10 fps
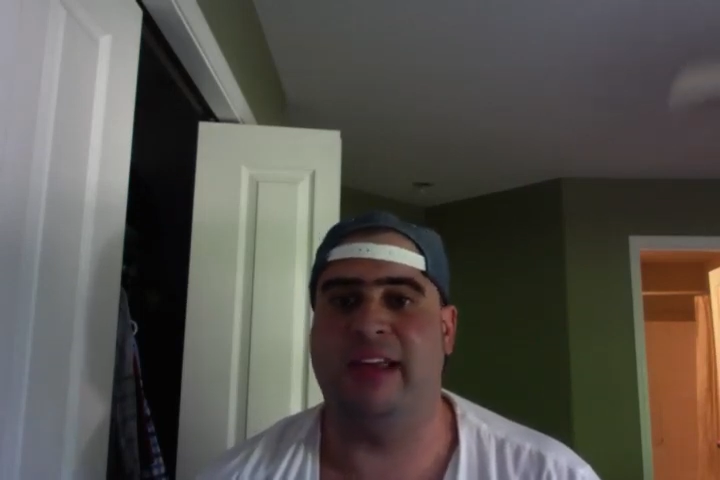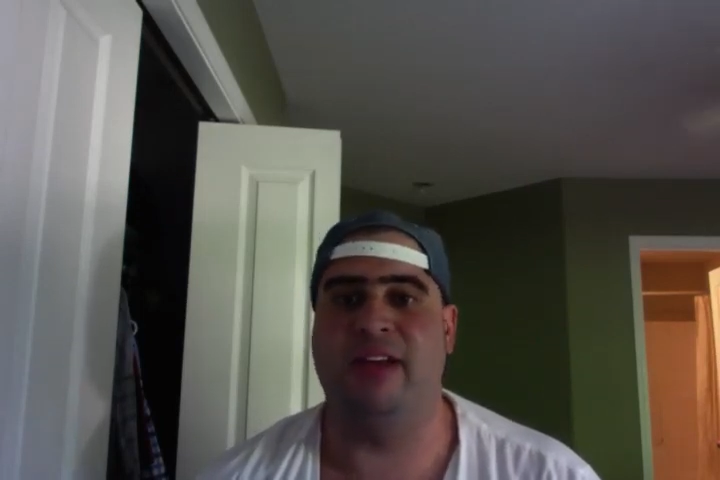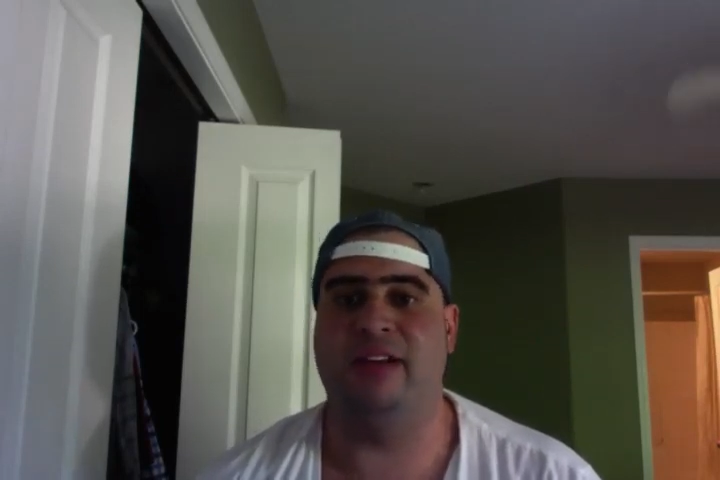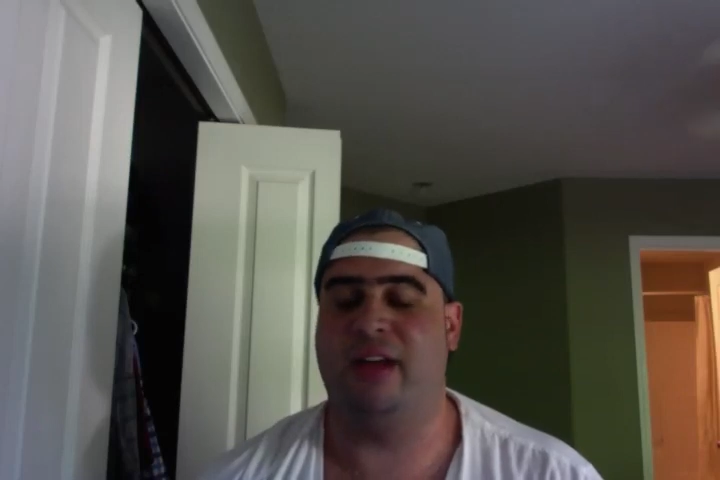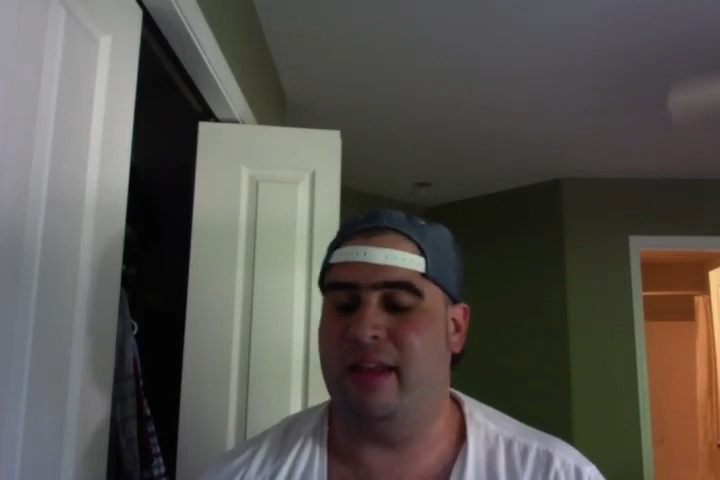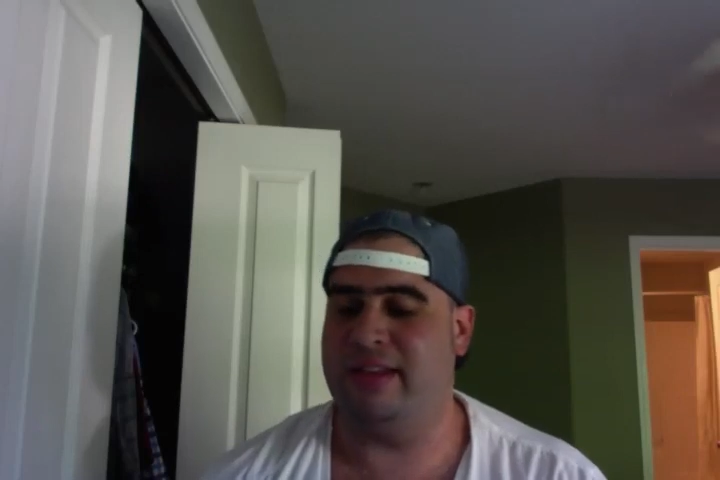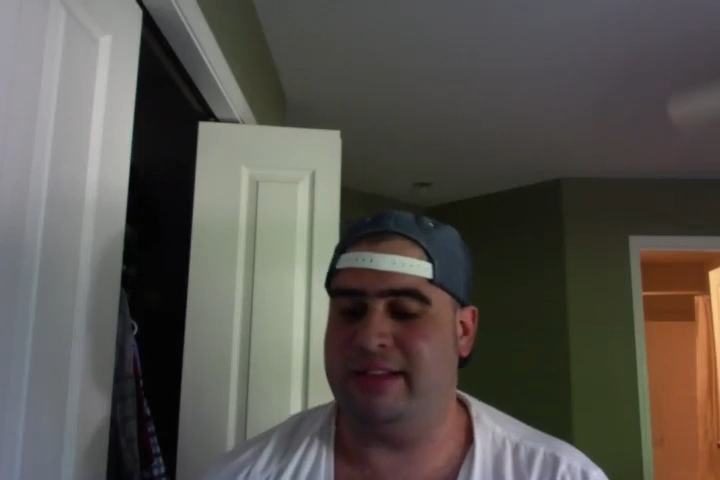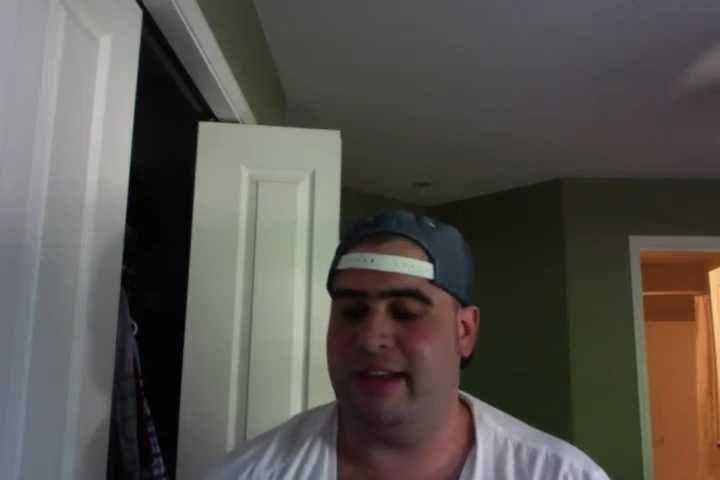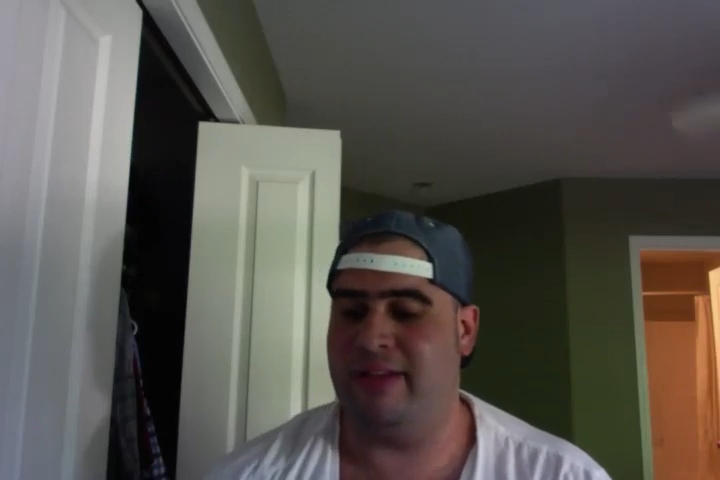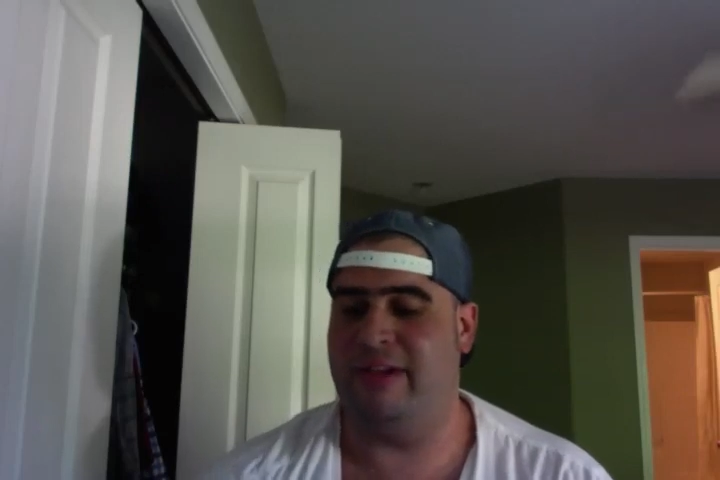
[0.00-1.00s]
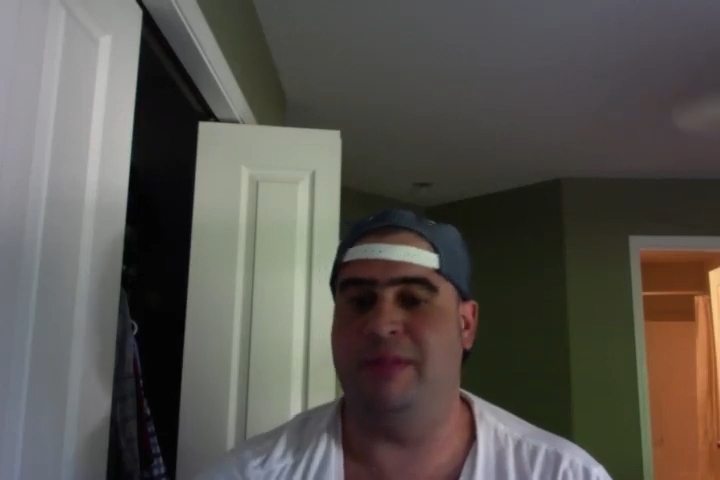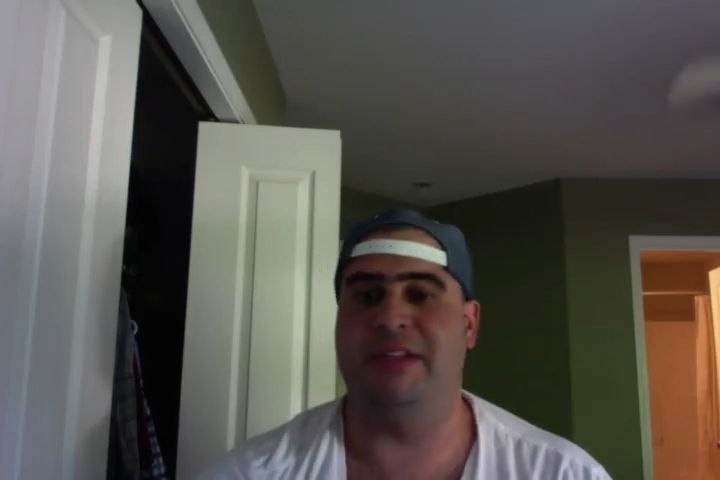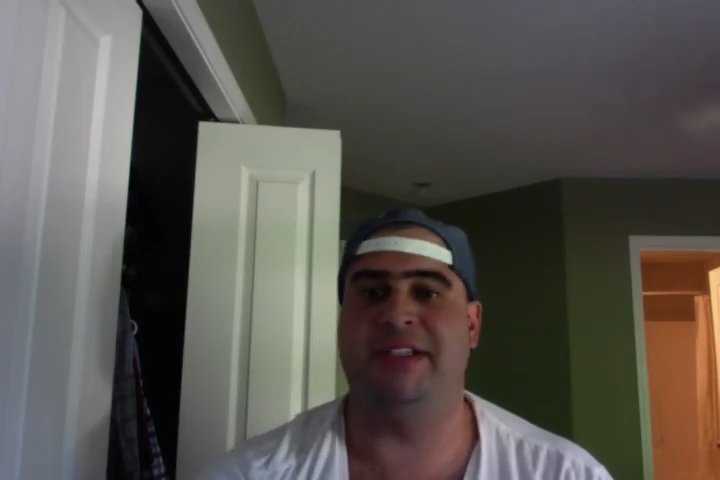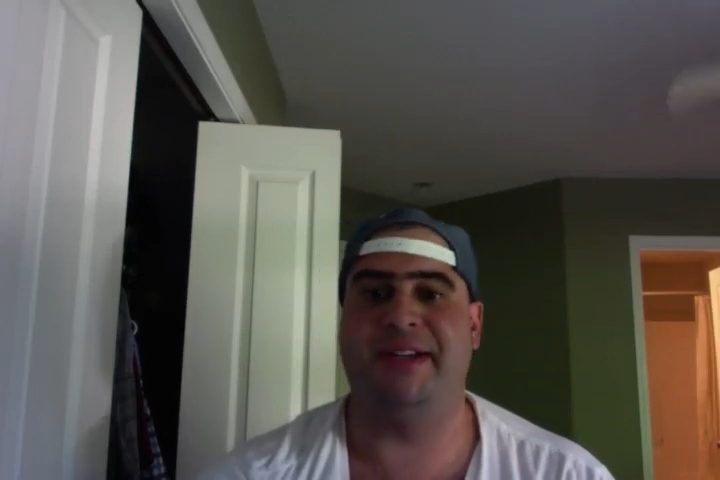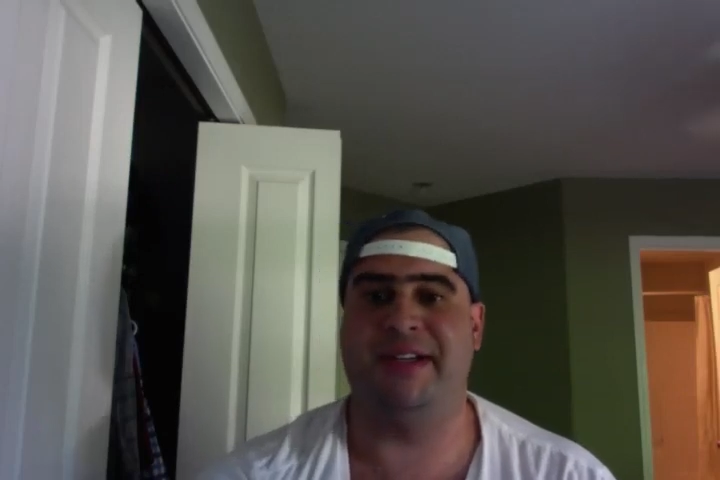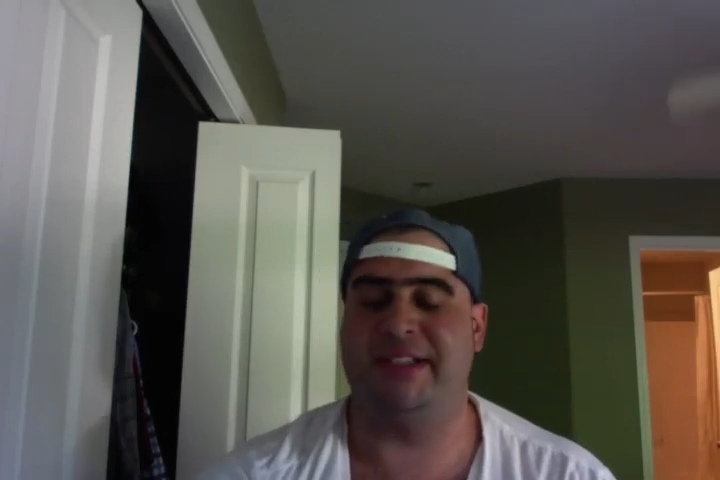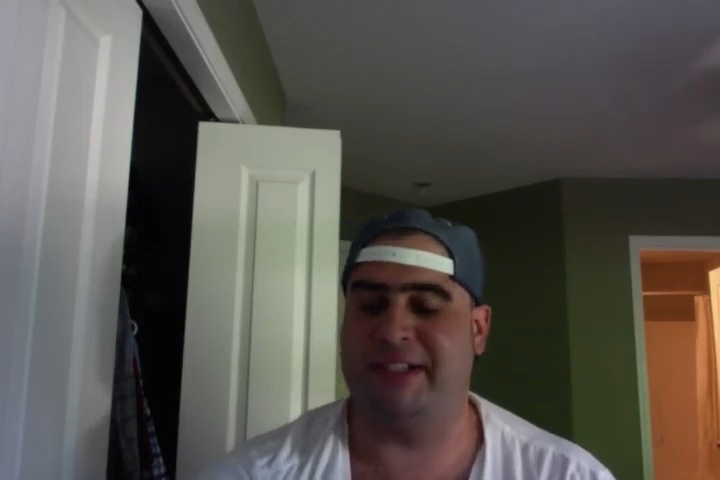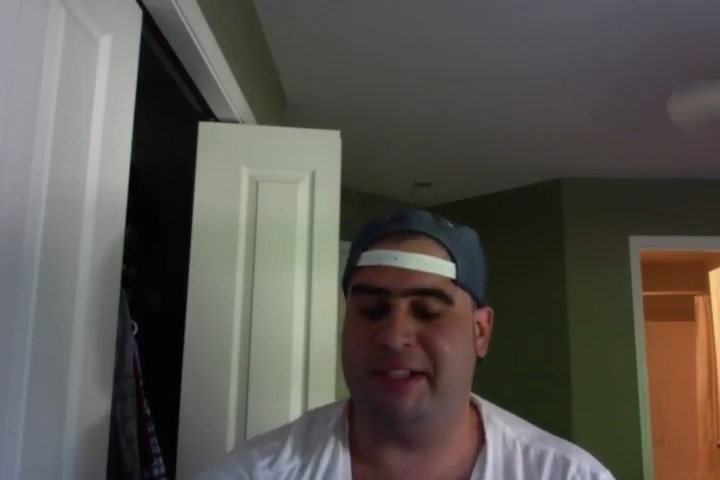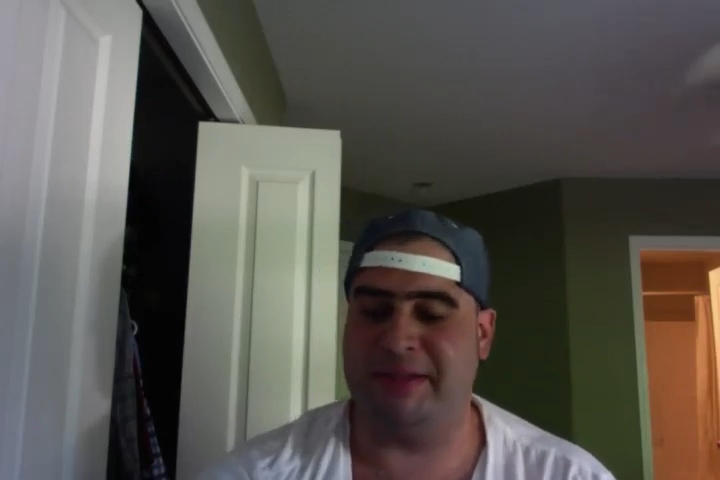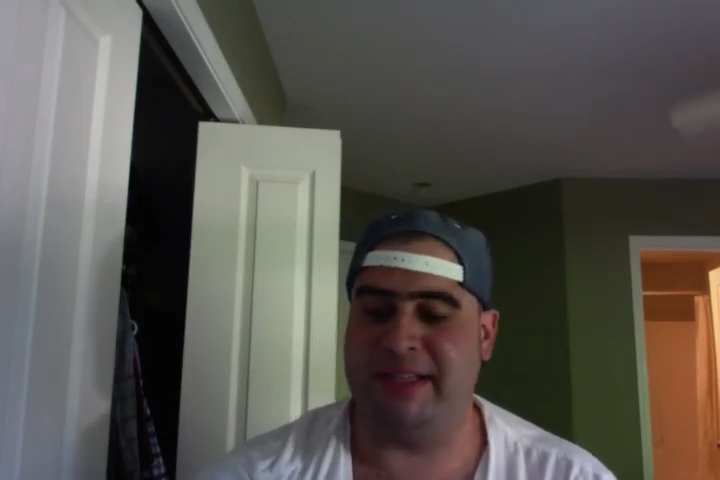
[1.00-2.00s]
killed and all this stuff under mysterious
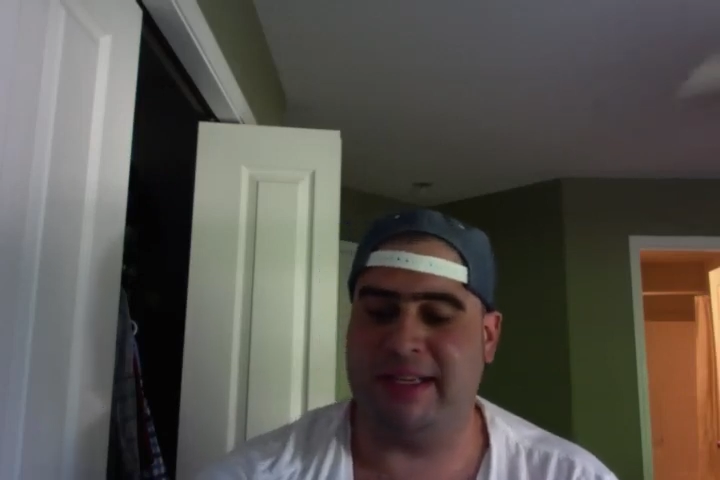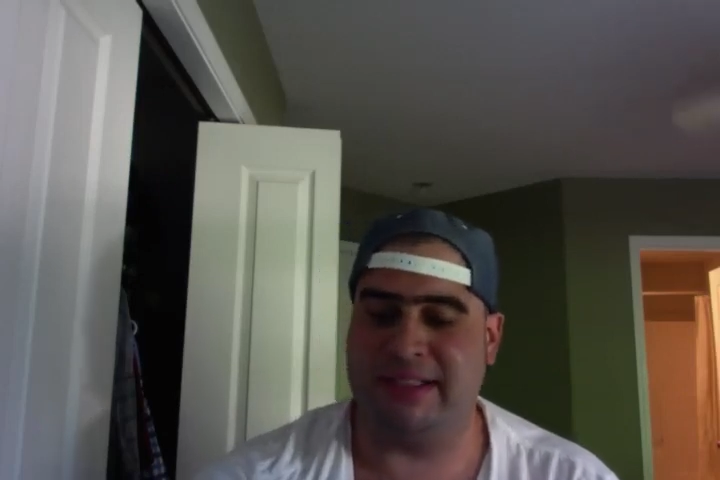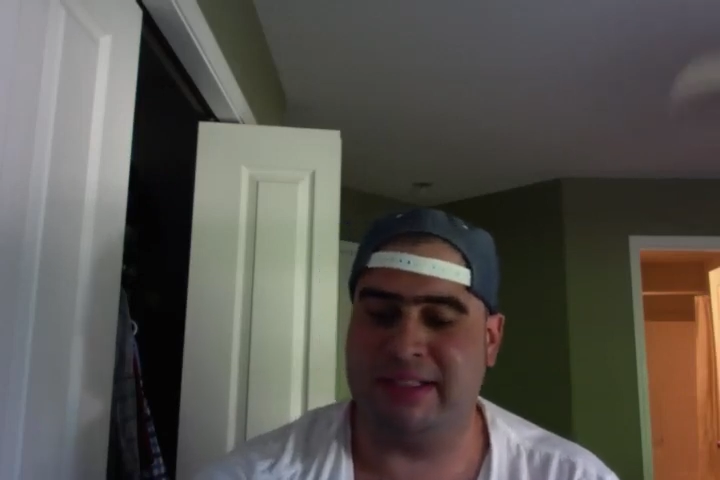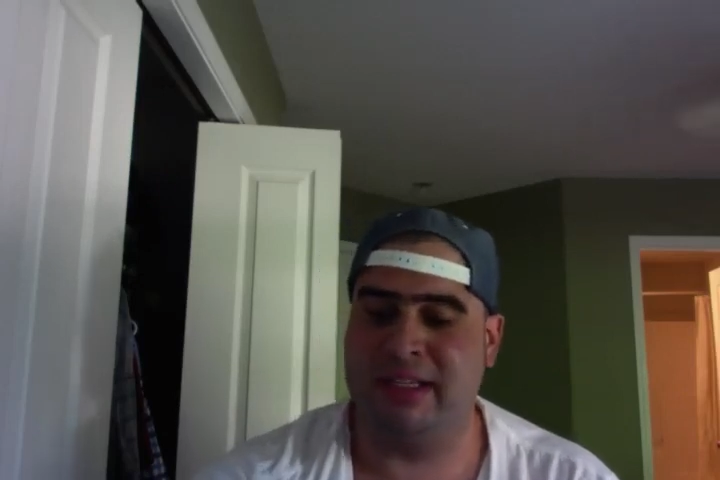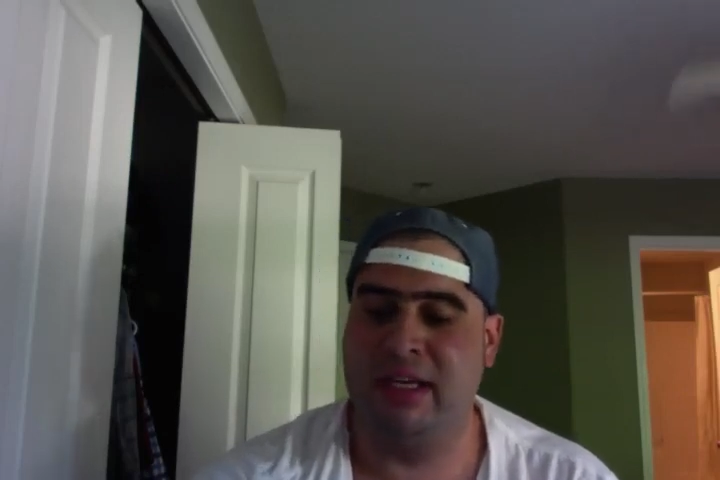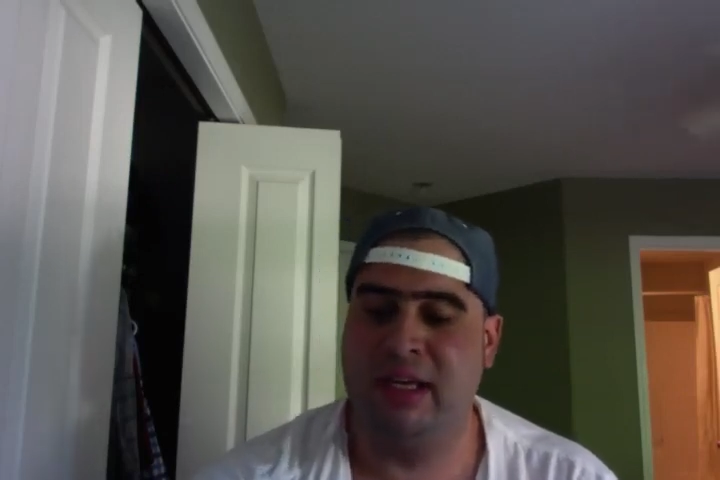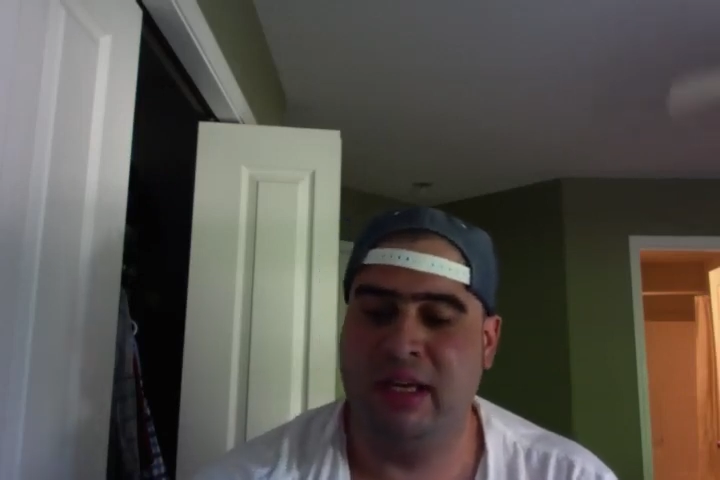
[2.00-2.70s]
circumstances.